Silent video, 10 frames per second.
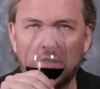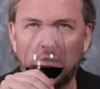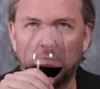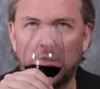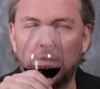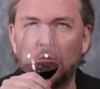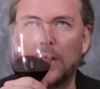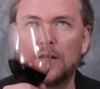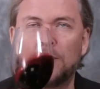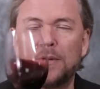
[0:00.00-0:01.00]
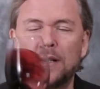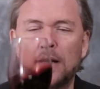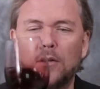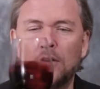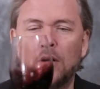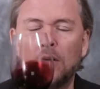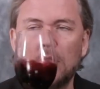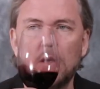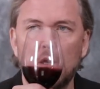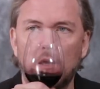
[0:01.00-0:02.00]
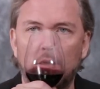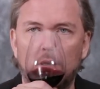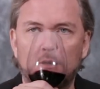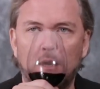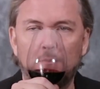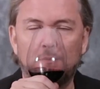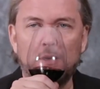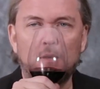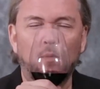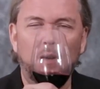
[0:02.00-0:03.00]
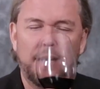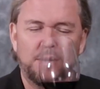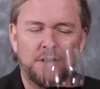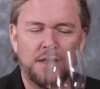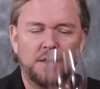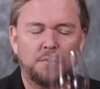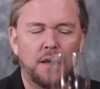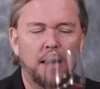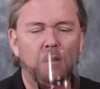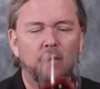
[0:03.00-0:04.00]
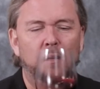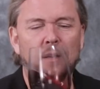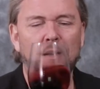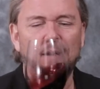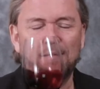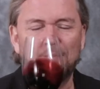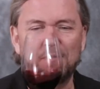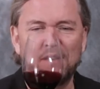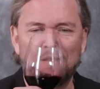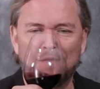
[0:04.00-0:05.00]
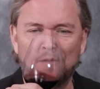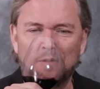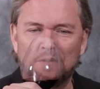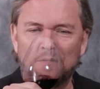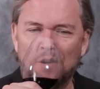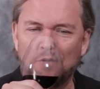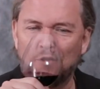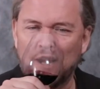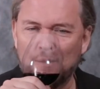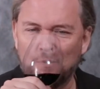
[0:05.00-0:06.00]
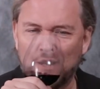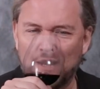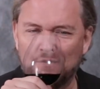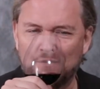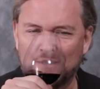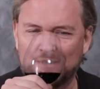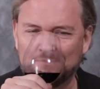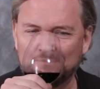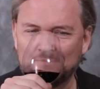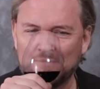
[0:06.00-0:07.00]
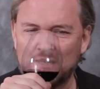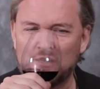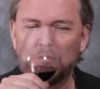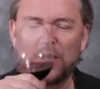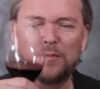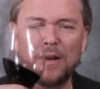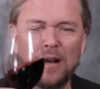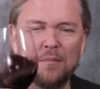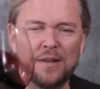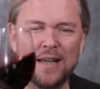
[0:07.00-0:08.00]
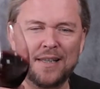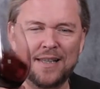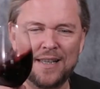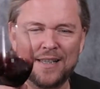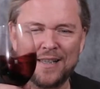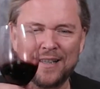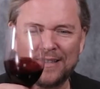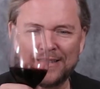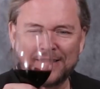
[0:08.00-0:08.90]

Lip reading: compared to the wines from Pessac Léognan, there's a bit more exoticism here. Fruit is very ripe. We have sweet plum, cassis,